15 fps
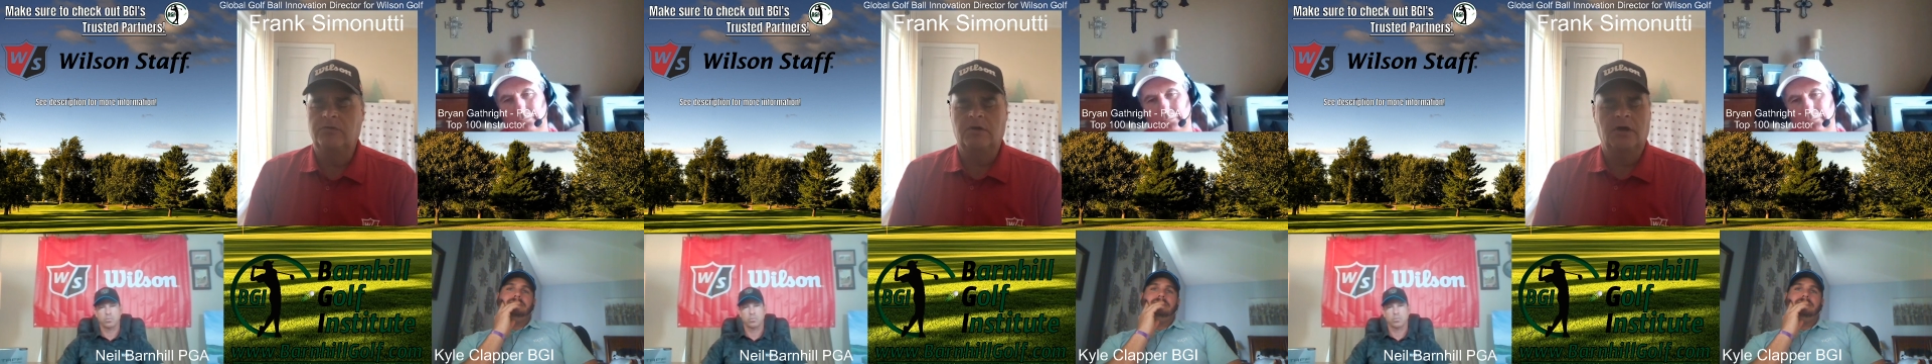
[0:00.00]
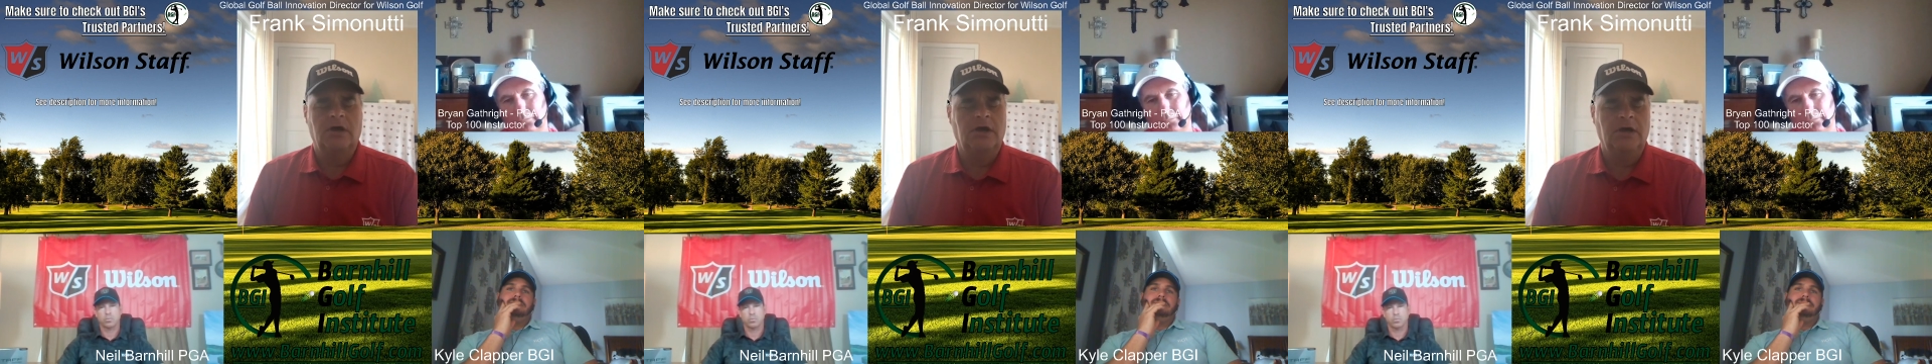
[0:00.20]

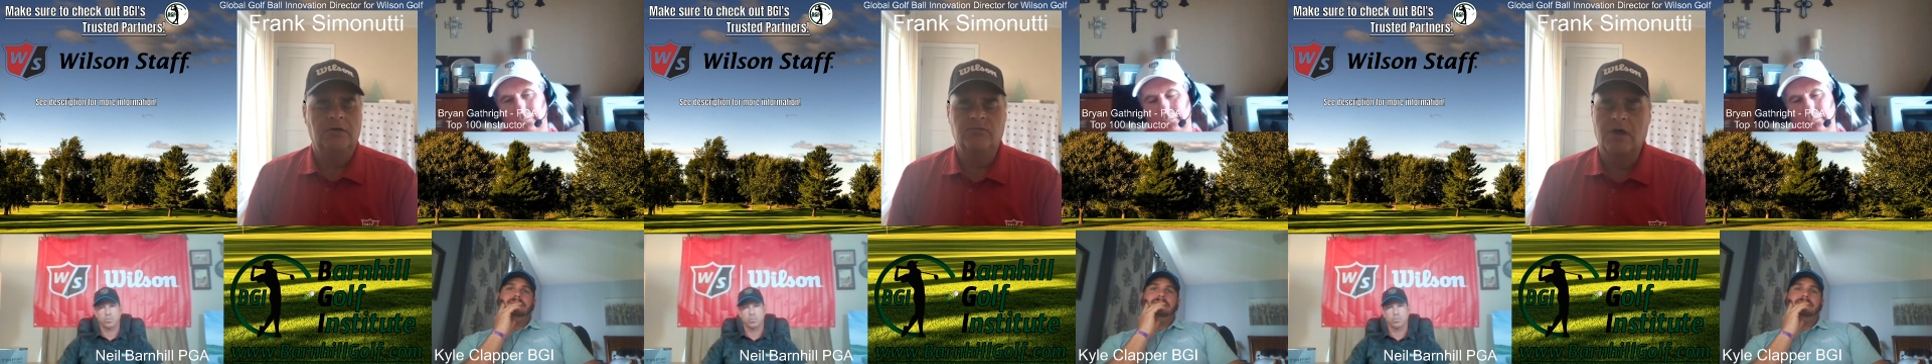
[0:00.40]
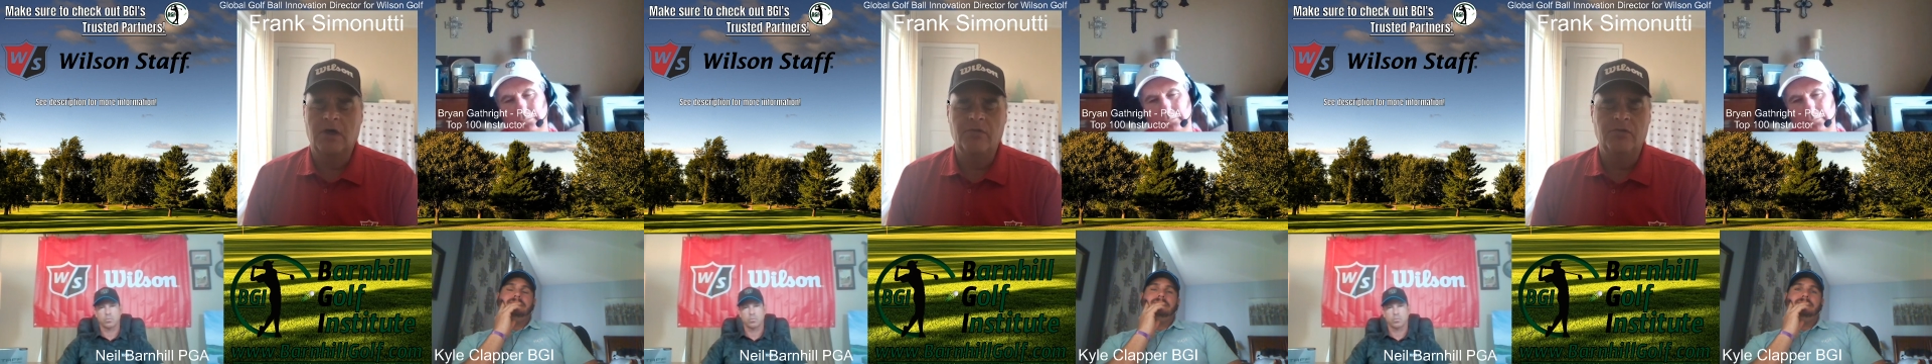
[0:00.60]

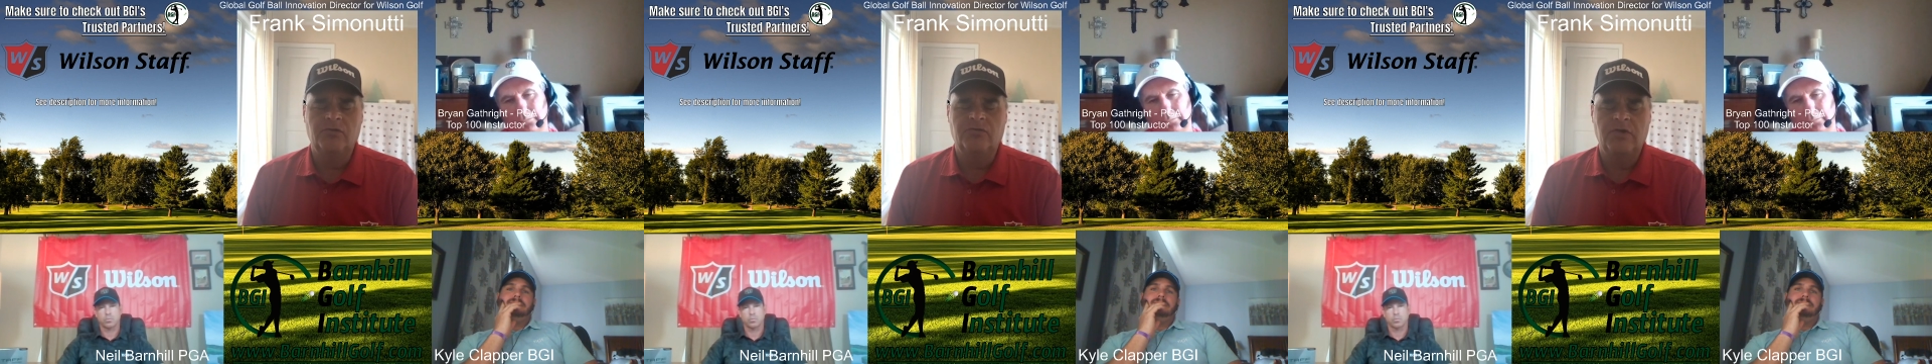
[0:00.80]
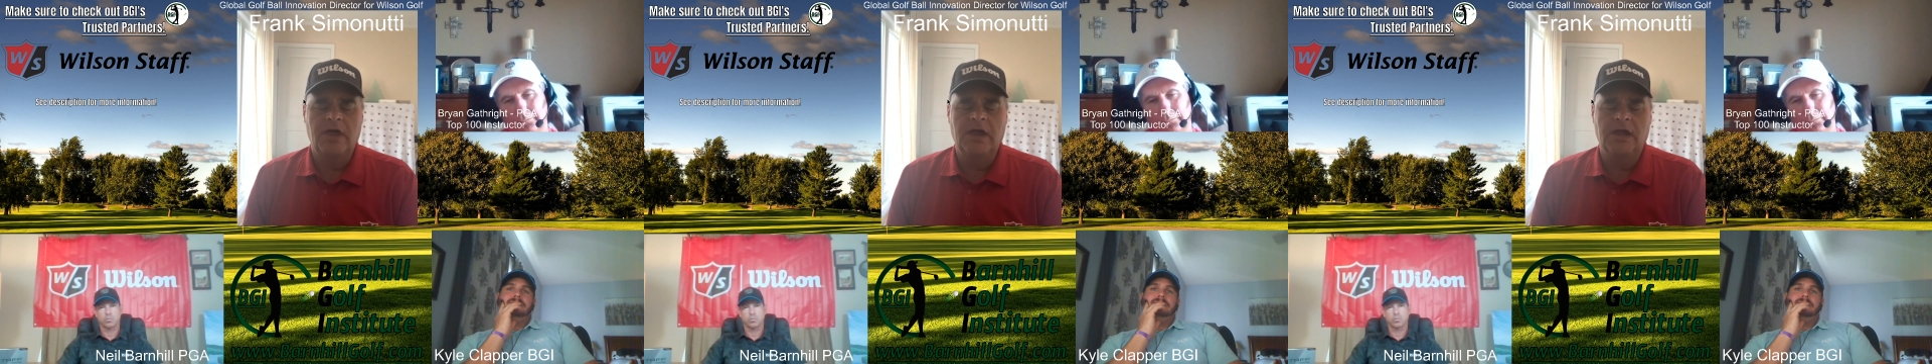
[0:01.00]
have done the
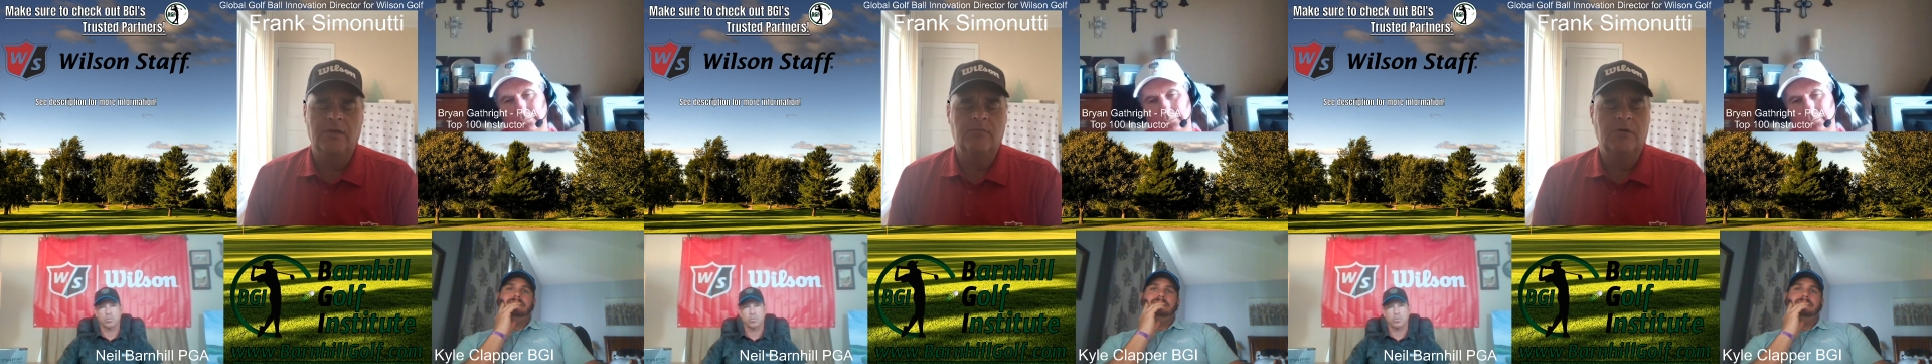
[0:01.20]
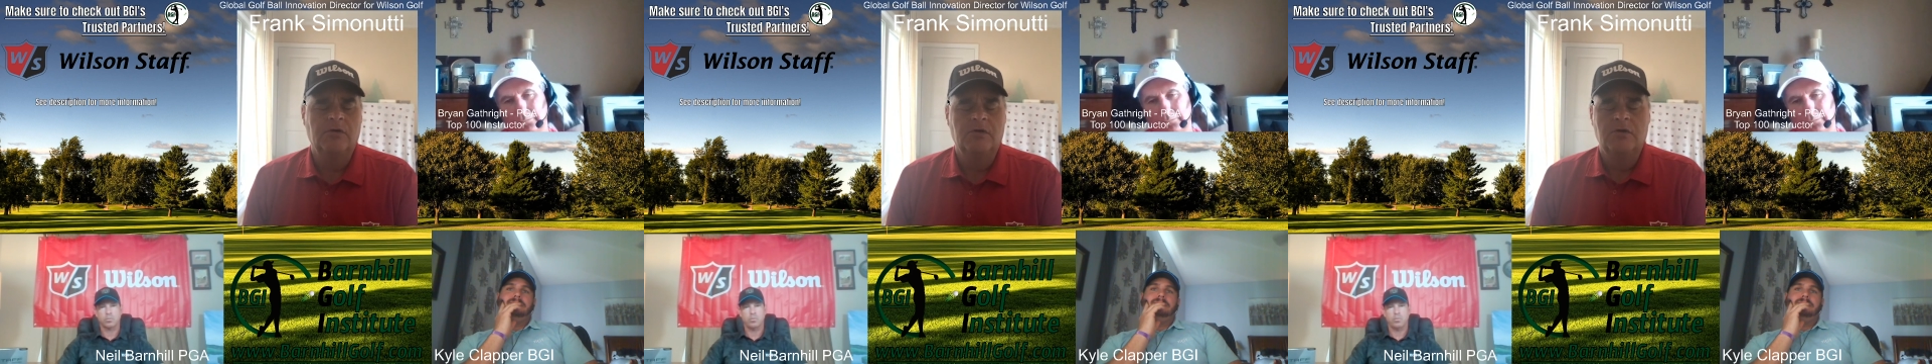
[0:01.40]
same.
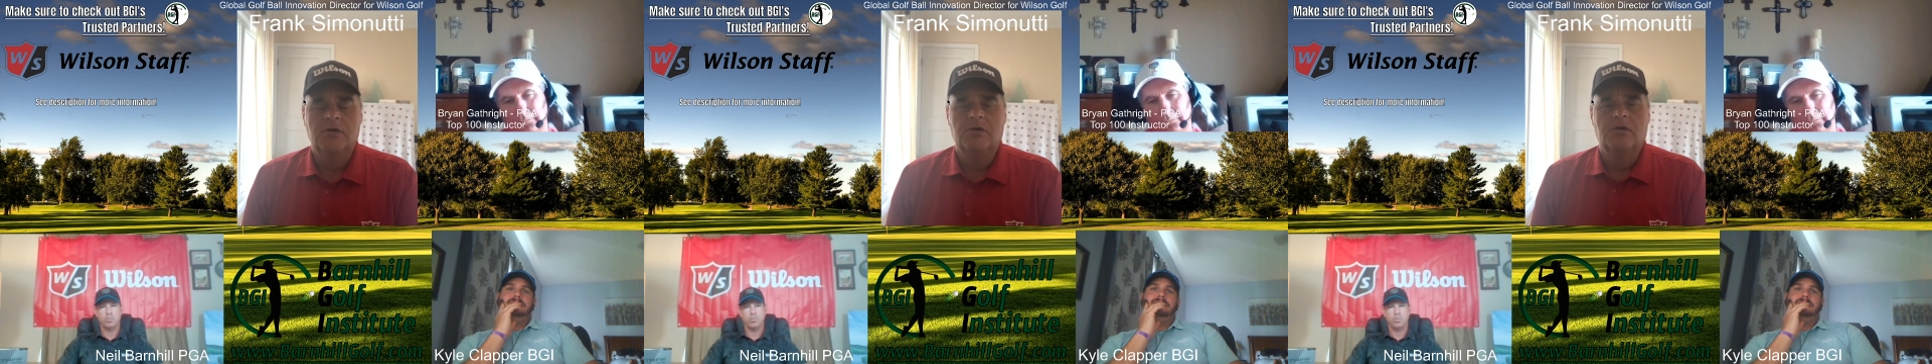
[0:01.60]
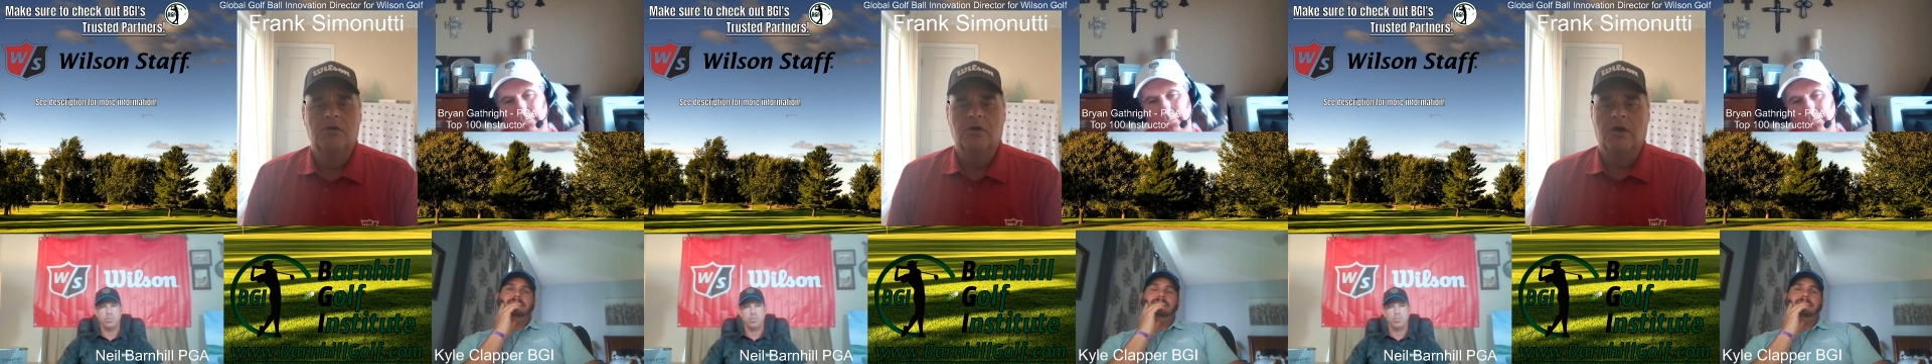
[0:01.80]

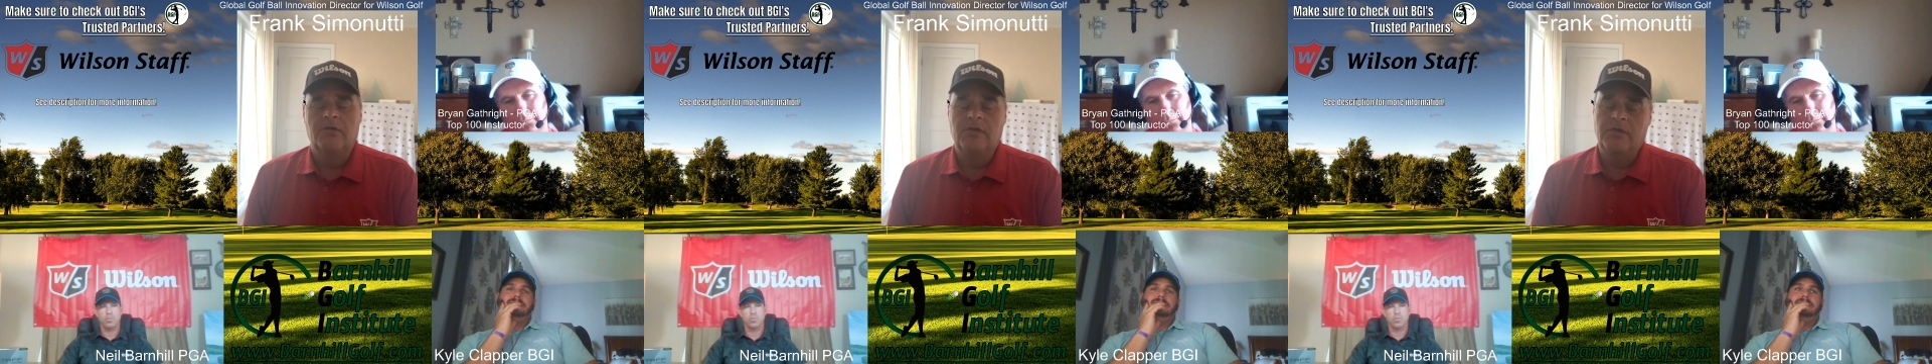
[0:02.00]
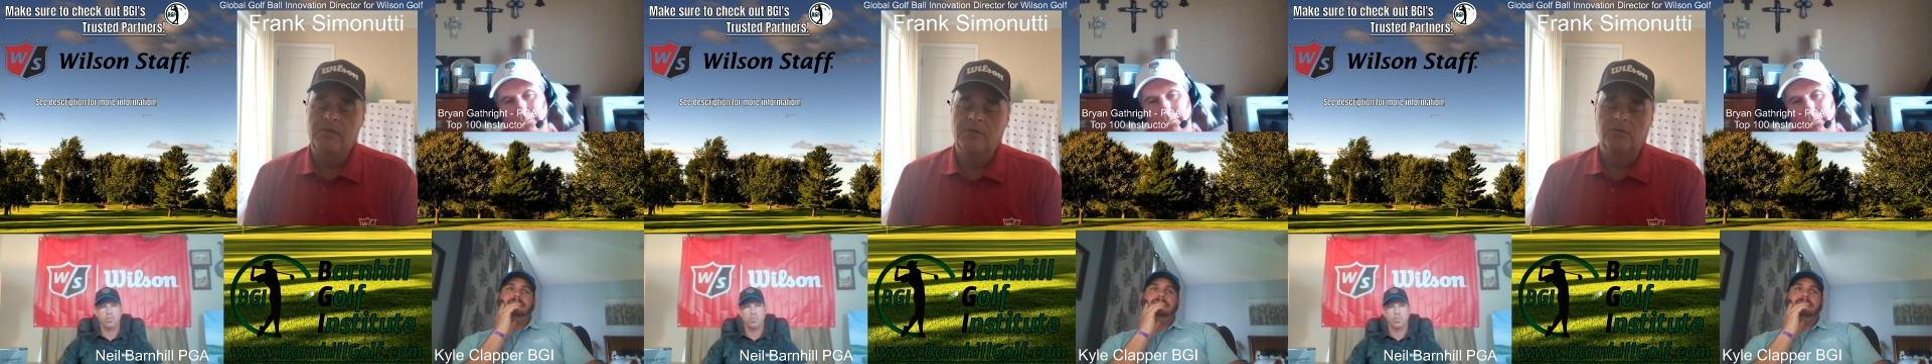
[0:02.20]
And
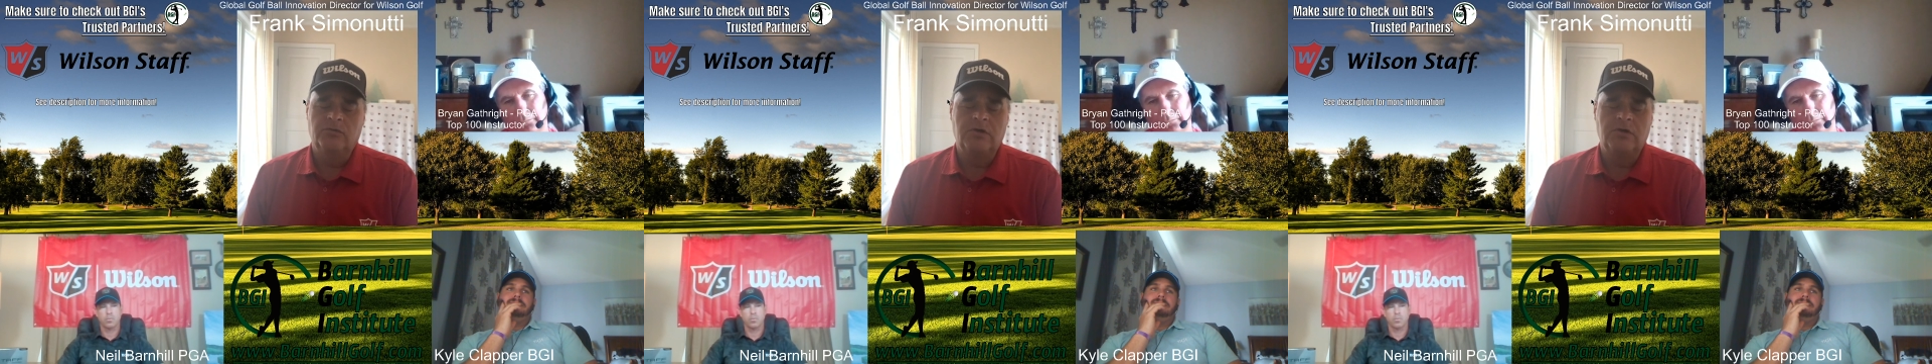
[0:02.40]
then those